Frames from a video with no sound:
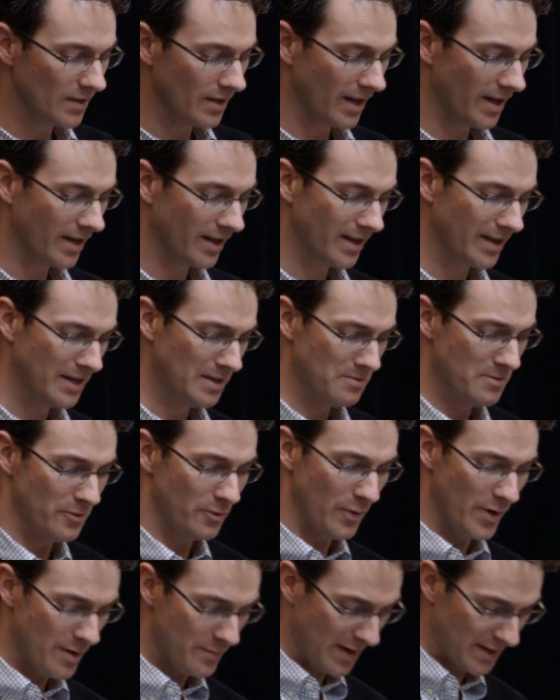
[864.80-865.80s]
And the
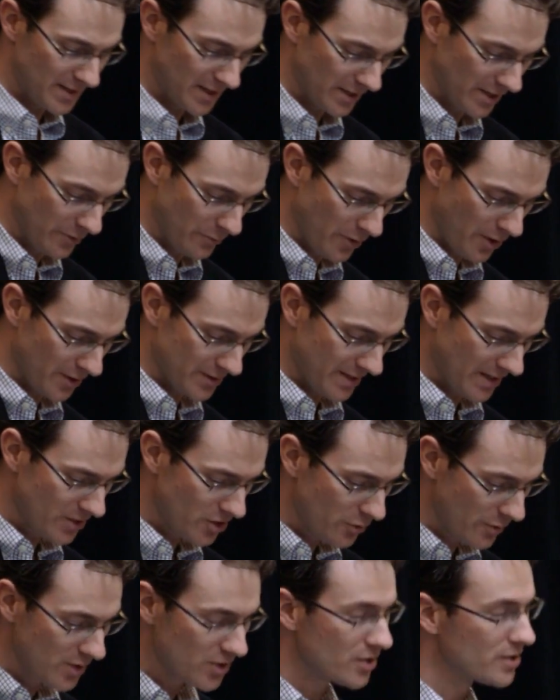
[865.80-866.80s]
way it basically works,
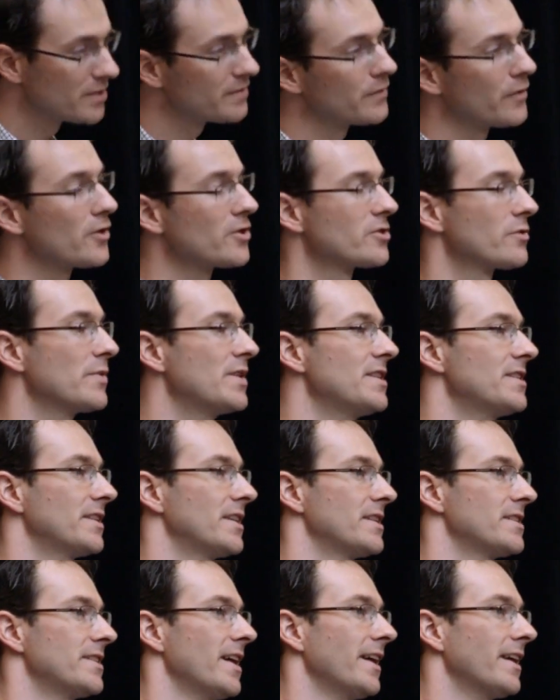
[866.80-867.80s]
intuition's first,
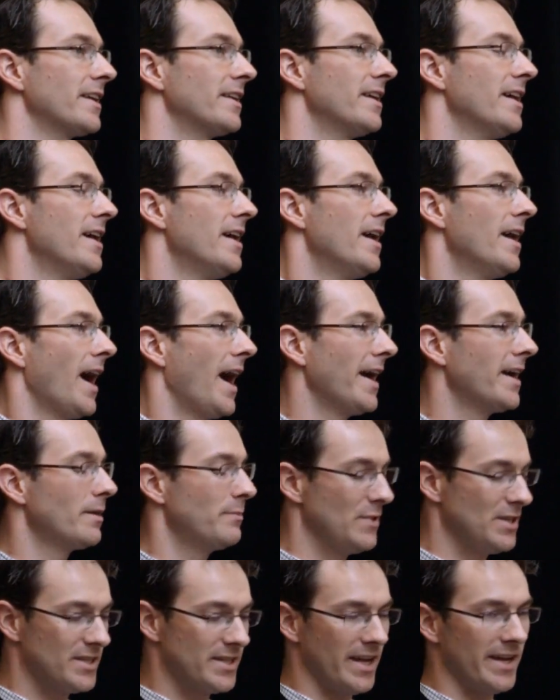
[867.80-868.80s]
reasoning second. I can
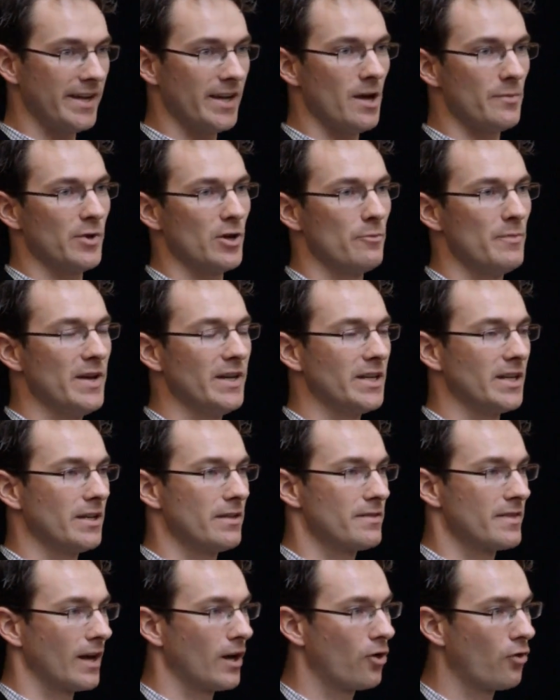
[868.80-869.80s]
be standing up here
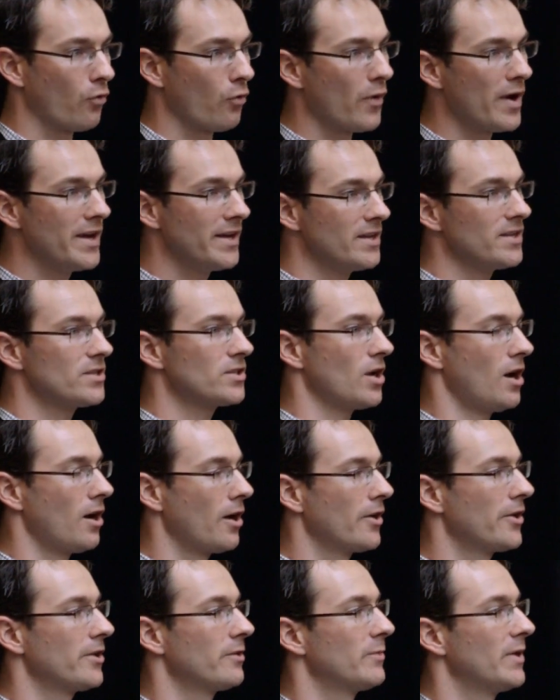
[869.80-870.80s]
making the greatest
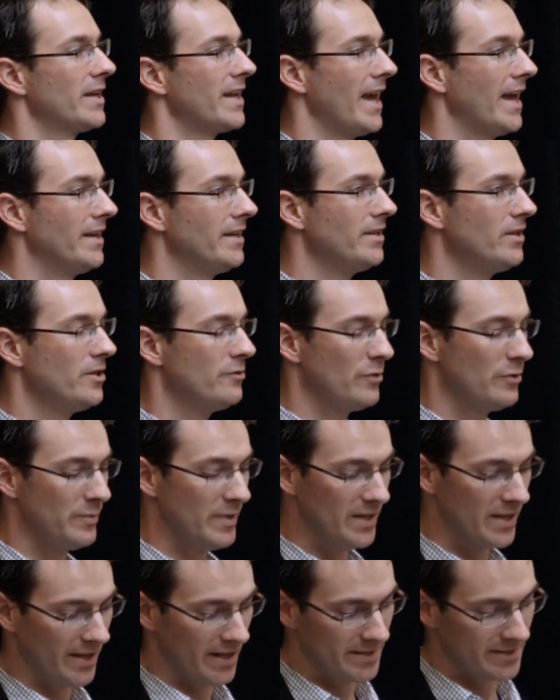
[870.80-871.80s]
argument any human
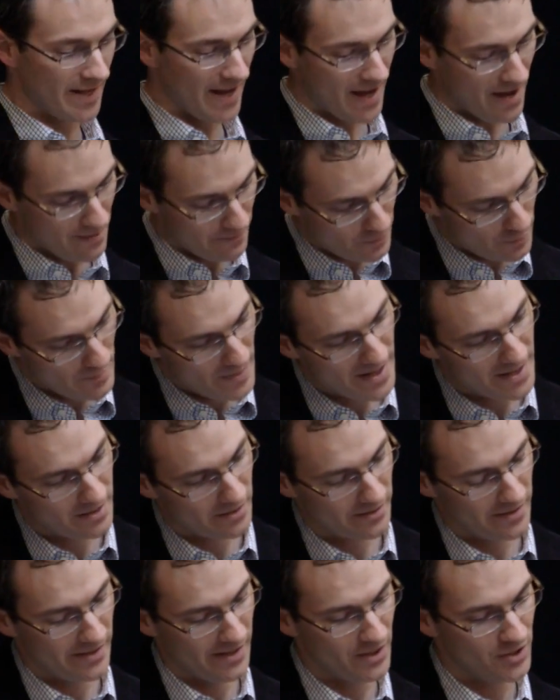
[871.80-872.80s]
being has ever made
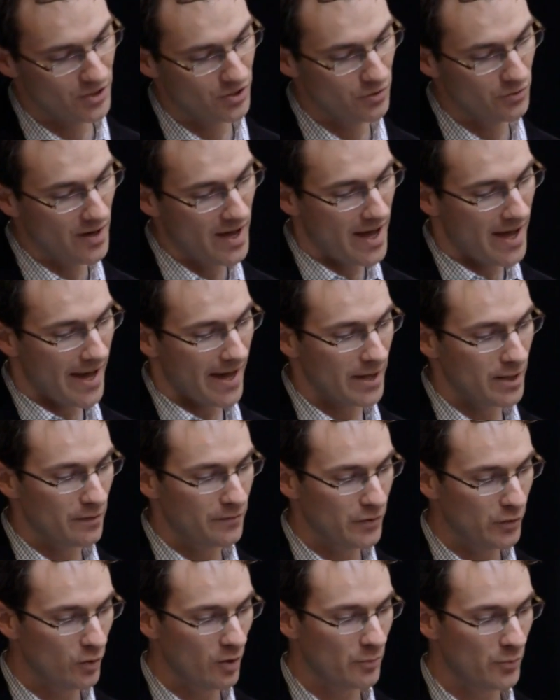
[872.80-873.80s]
on an issue, and
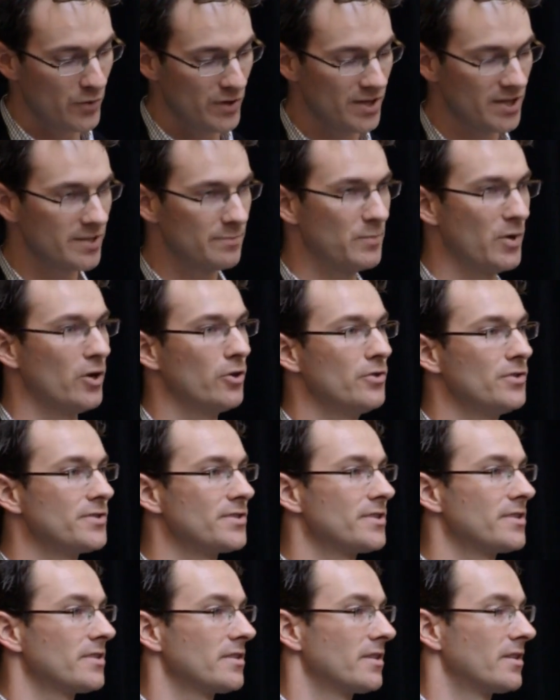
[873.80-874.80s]
if you are
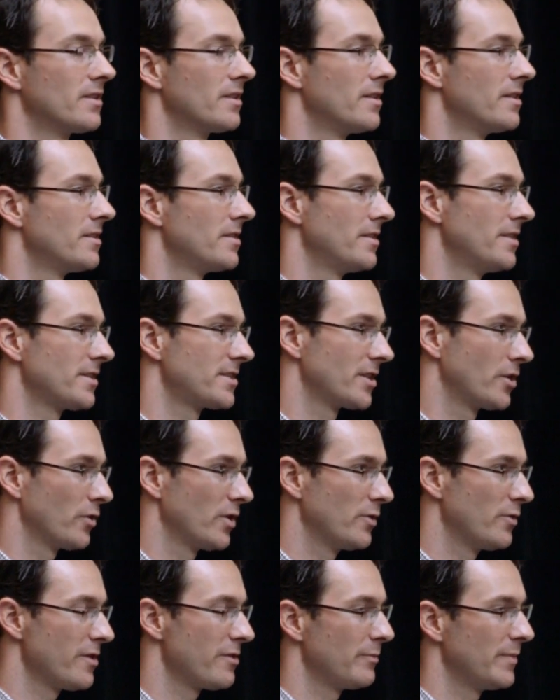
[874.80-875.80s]
predisposed to
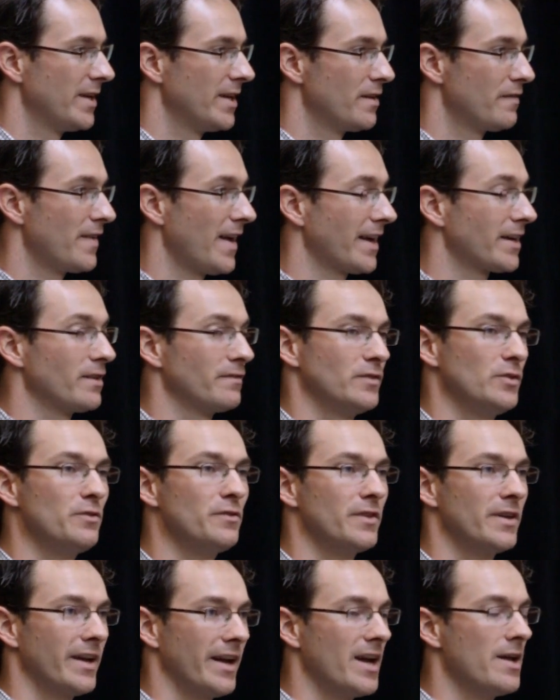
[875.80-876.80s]
disagree with me, in fact, if you
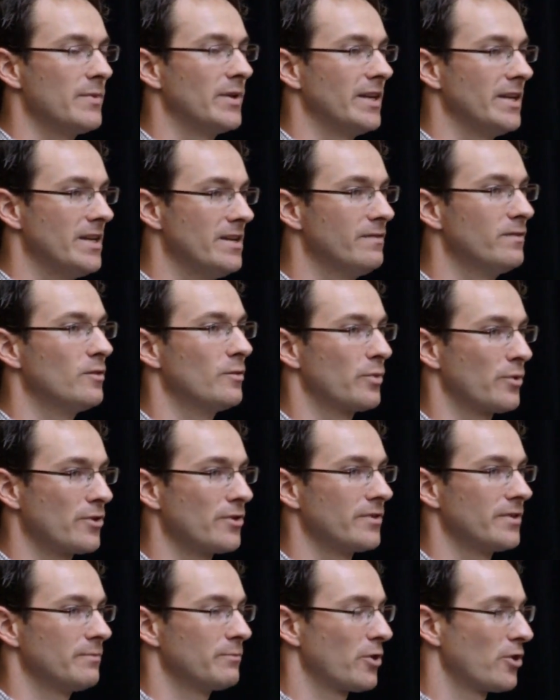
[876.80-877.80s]
think I am an evil
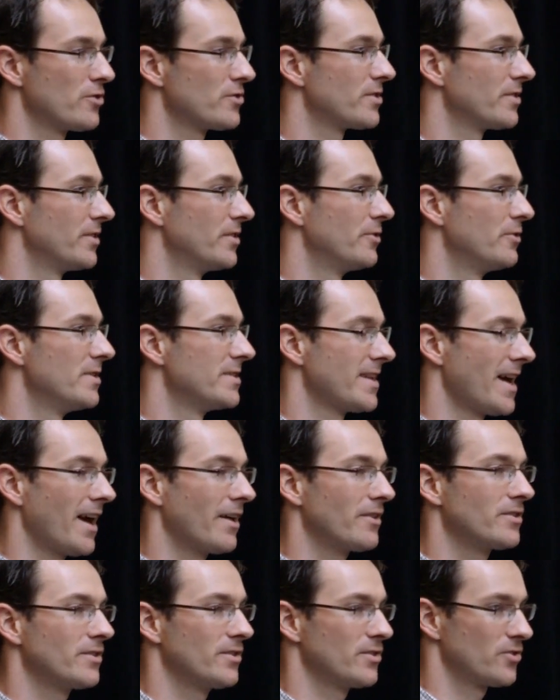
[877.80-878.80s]
person who is
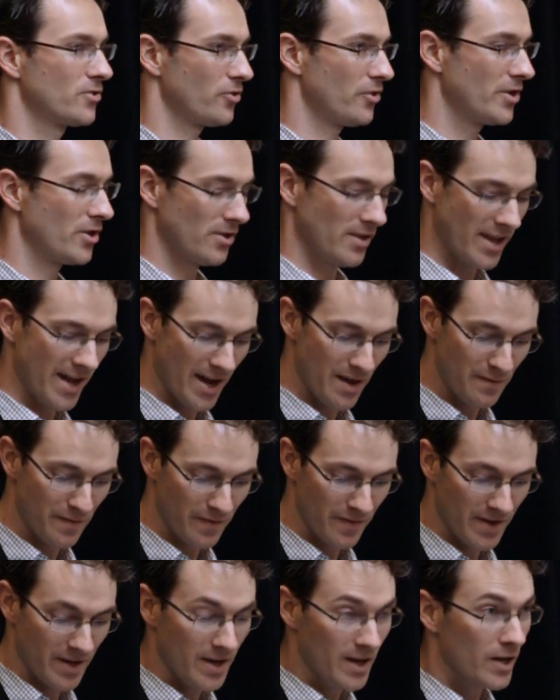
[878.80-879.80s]
out to destroy your
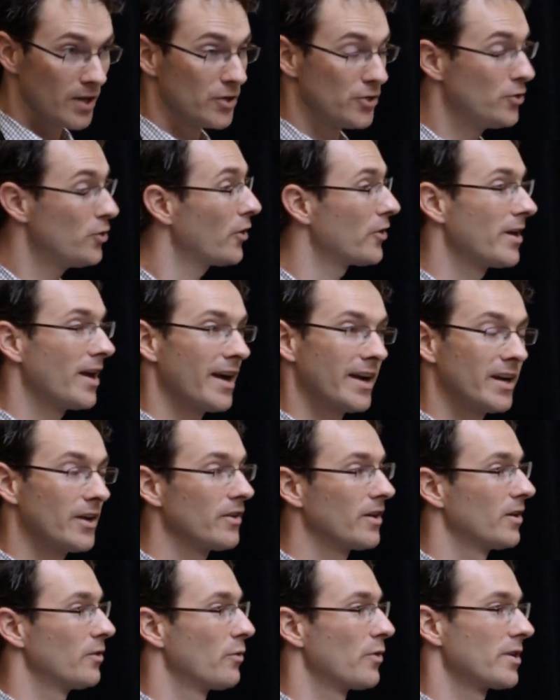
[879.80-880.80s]
life, you are not
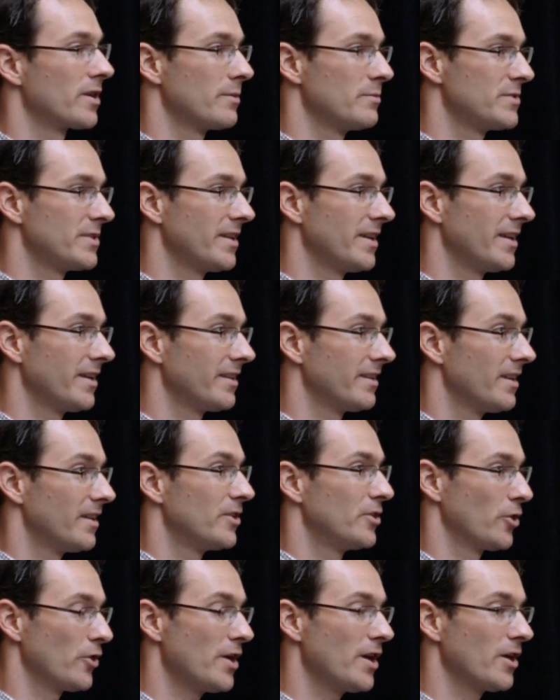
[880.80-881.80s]
hearing a word I'm saying.
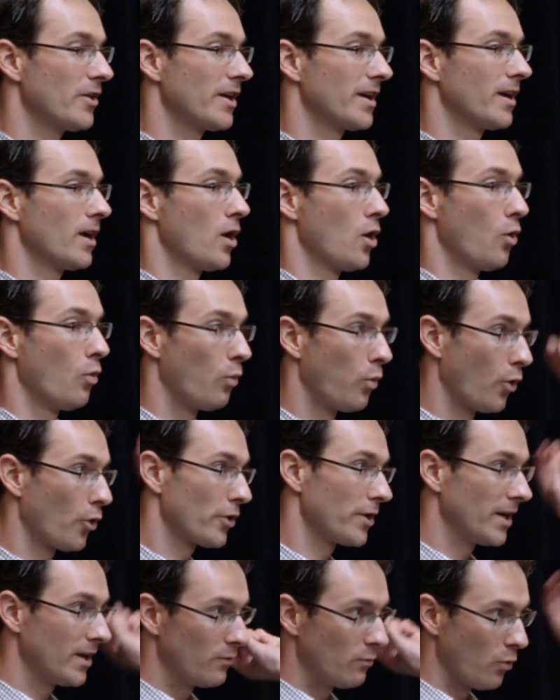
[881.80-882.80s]
You're hearing
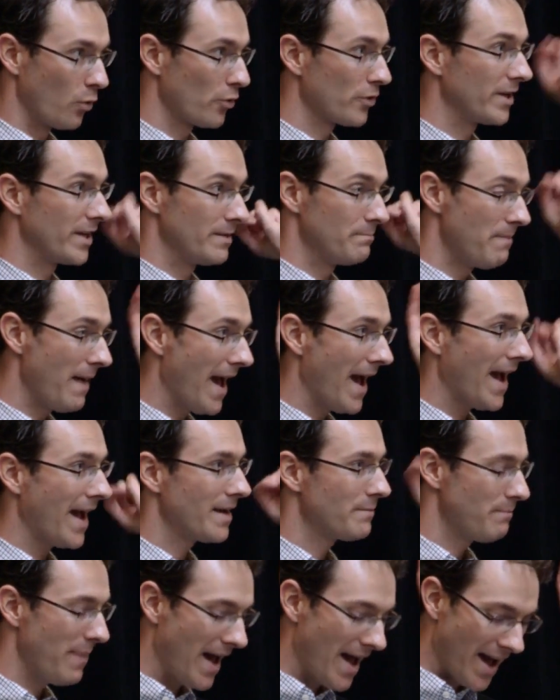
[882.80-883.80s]
warning, warning,
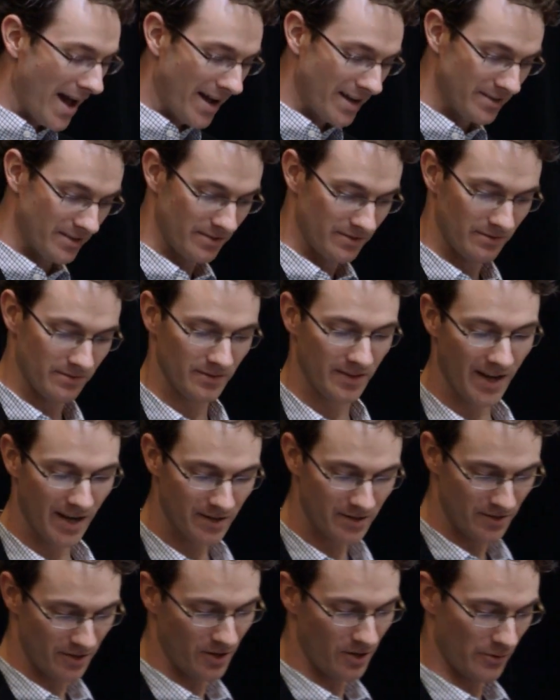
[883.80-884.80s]
bad, bad.
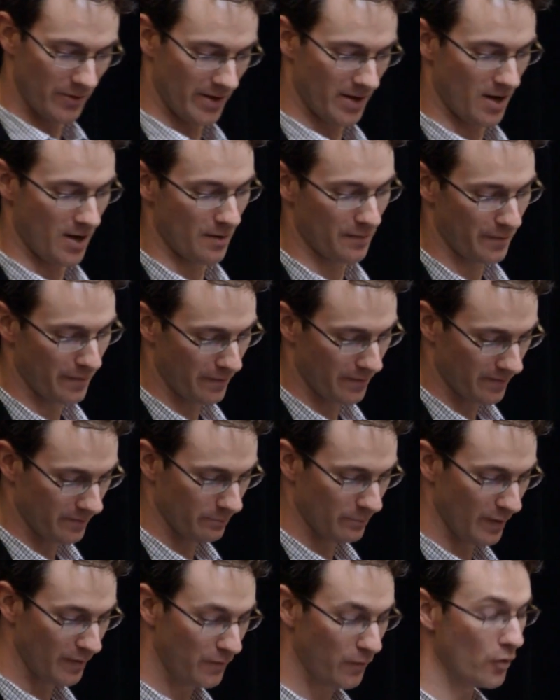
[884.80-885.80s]
Lights are going off
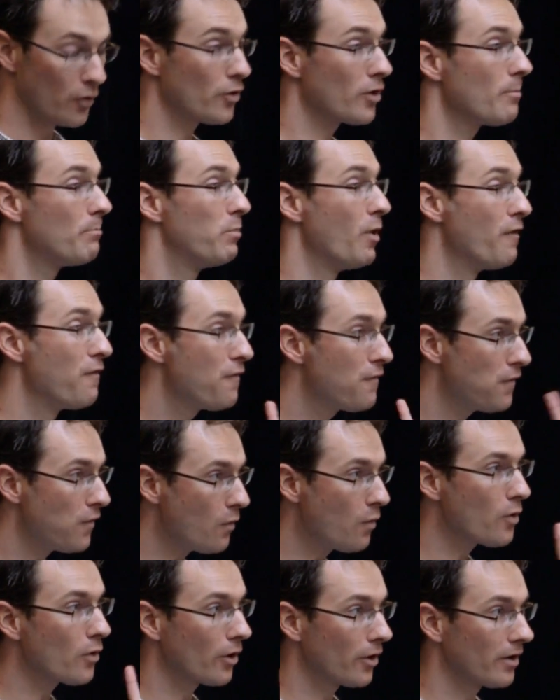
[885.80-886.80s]

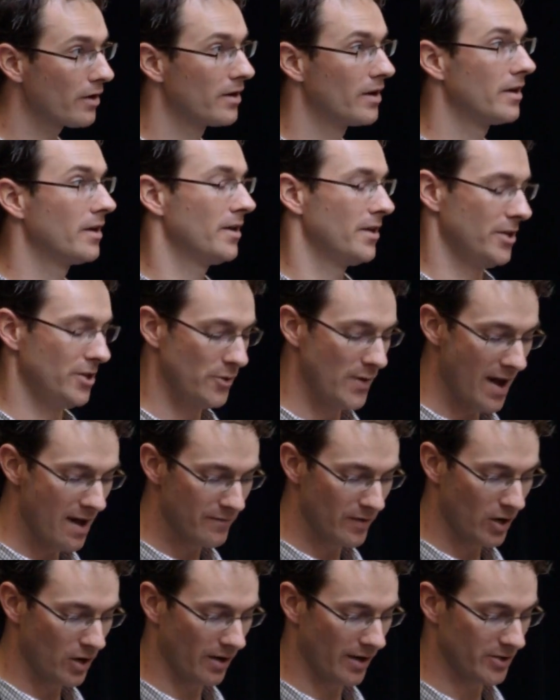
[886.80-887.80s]
before you have
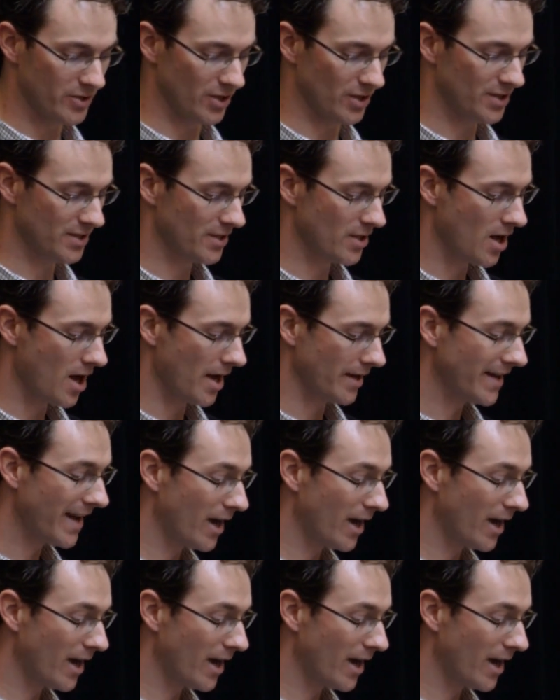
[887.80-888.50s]
a conscious thought.